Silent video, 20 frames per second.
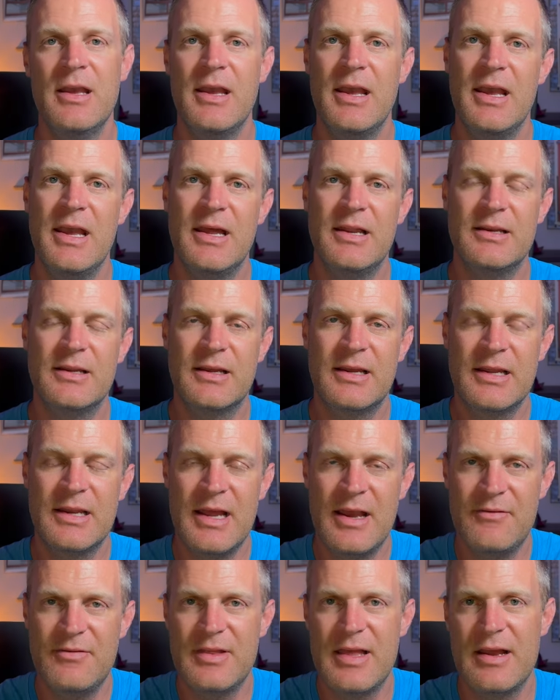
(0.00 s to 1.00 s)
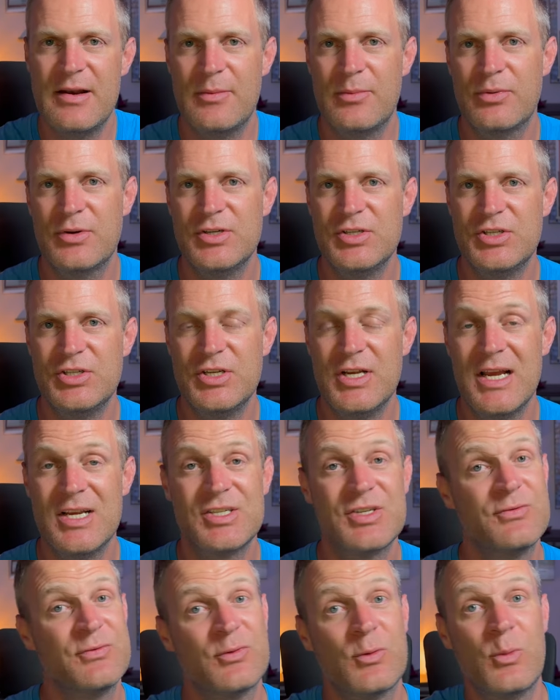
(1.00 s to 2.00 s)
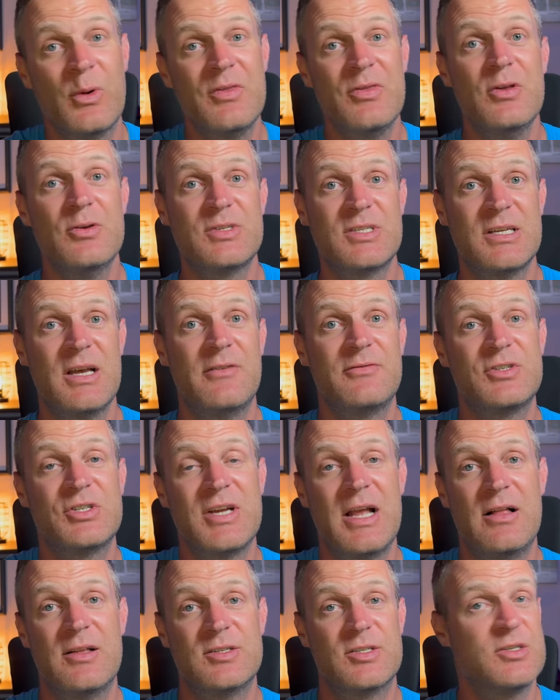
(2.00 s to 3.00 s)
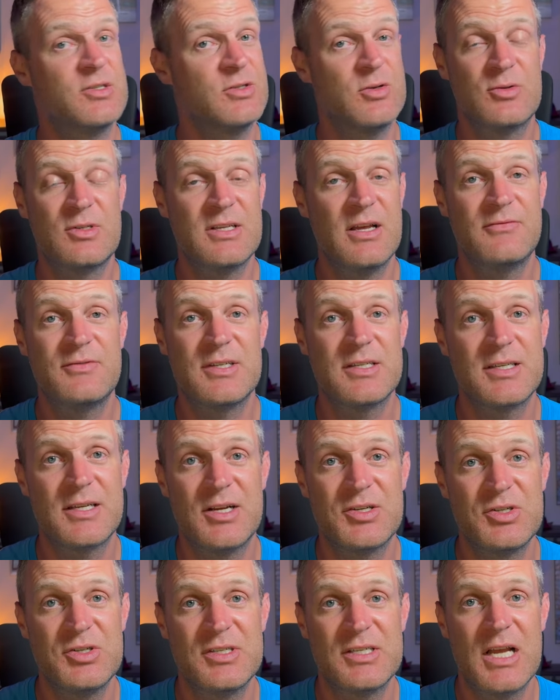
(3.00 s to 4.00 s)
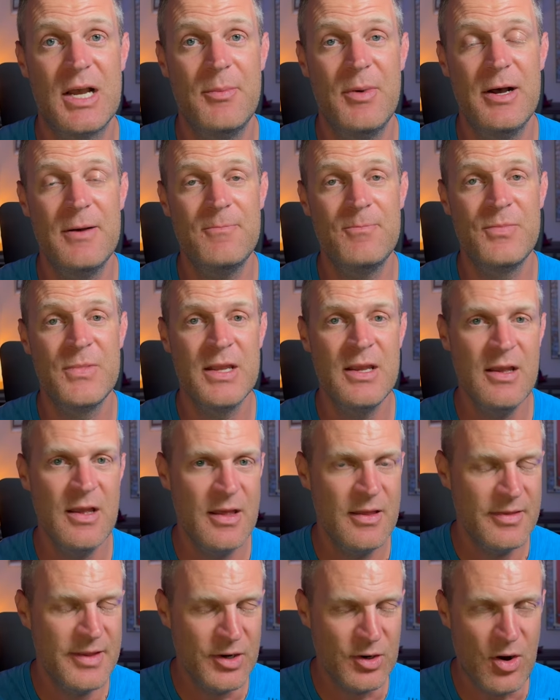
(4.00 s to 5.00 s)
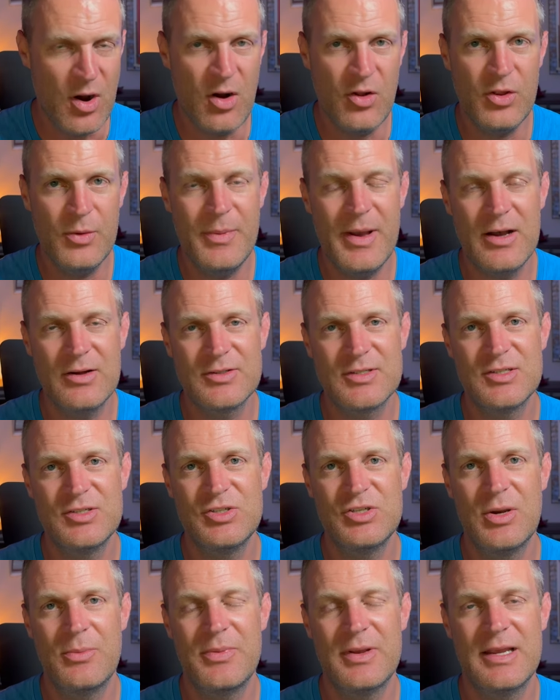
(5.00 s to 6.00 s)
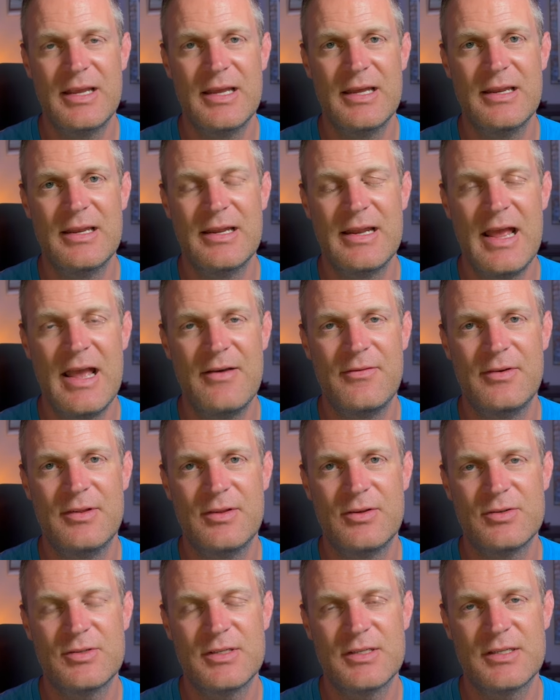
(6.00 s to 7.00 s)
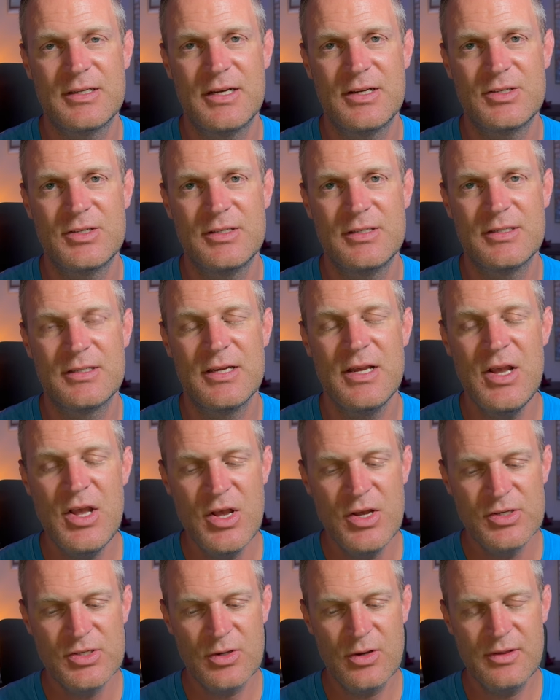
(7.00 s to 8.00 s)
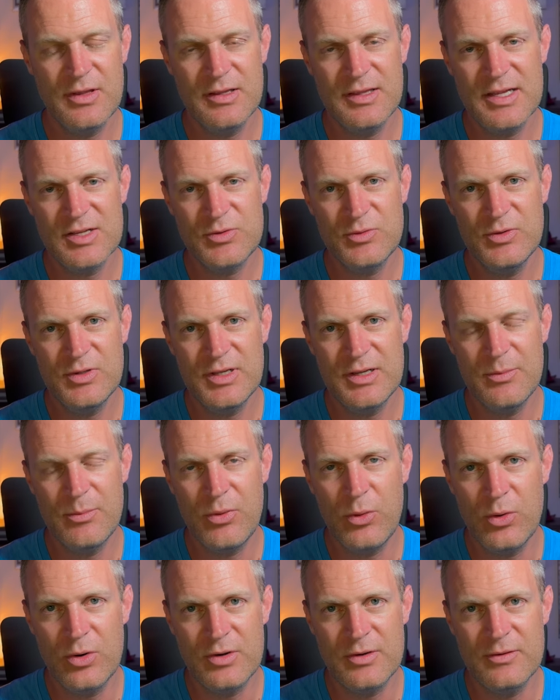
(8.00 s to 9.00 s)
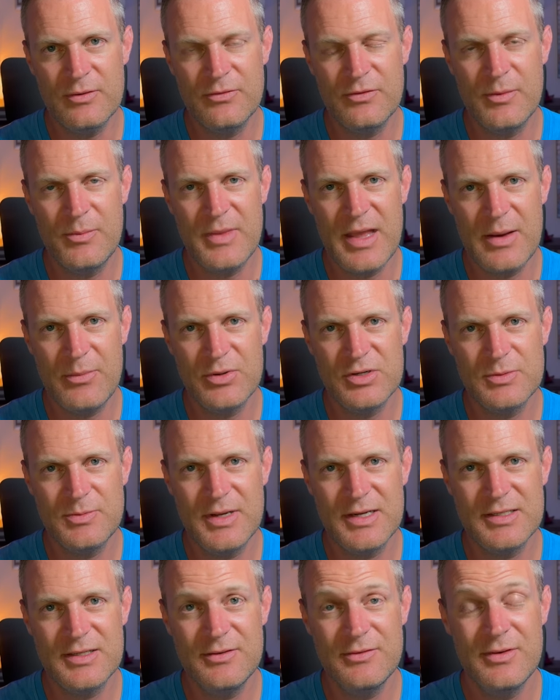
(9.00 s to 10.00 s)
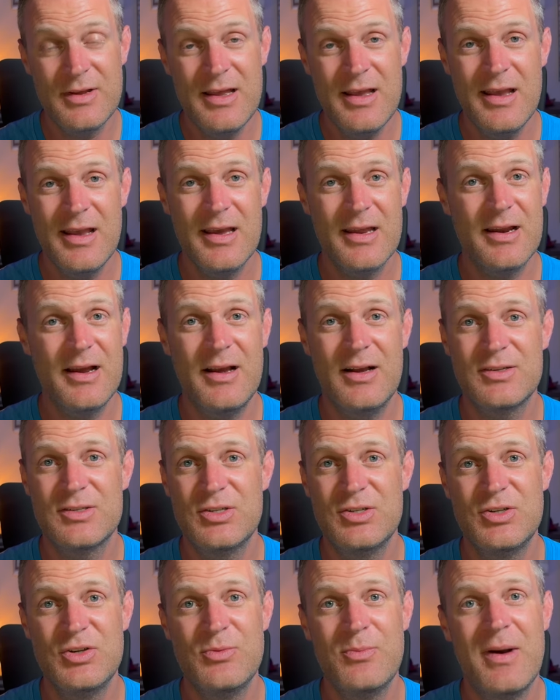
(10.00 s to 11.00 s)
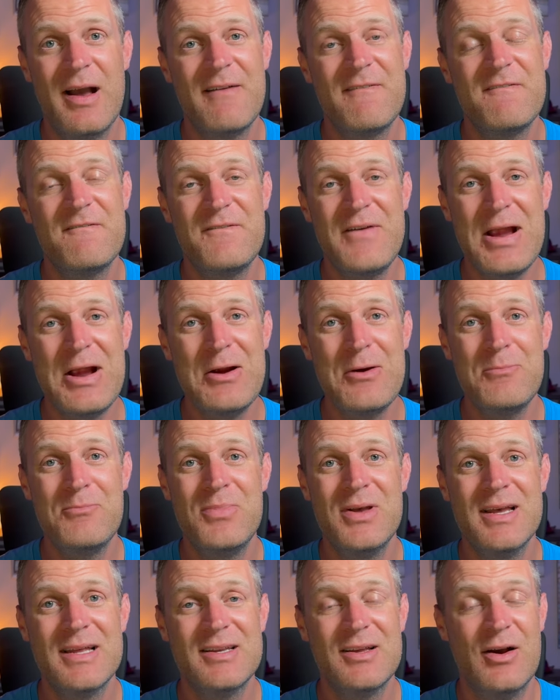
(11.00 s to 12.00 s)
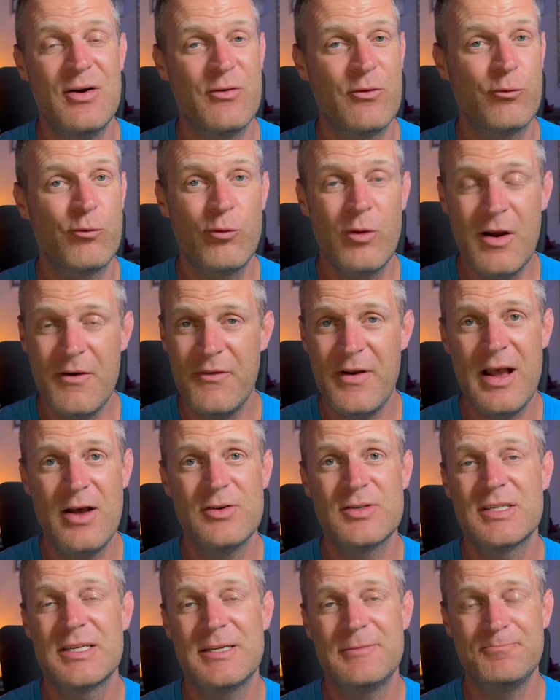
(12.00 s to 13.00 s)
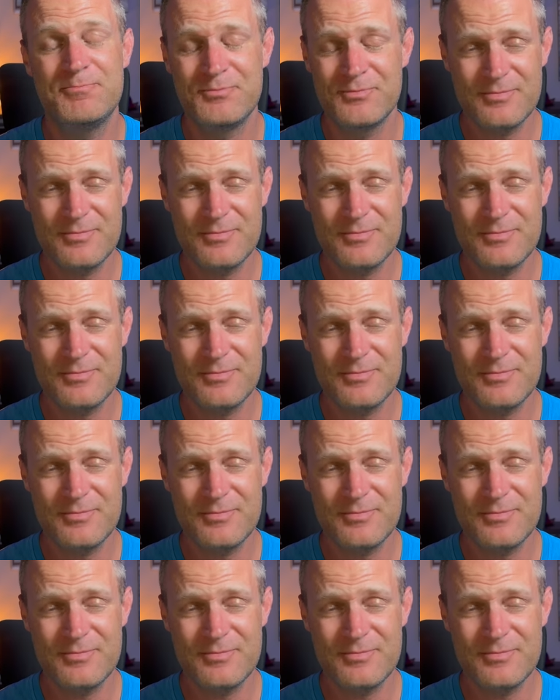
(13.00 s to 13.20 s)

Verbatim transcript: and can have that appreciation for when those tough challenges, those tough discussions come up, they're all about jumping in and having those discussions. So I think that's really important from that perspective. And I also do my fair bit of roughhousing,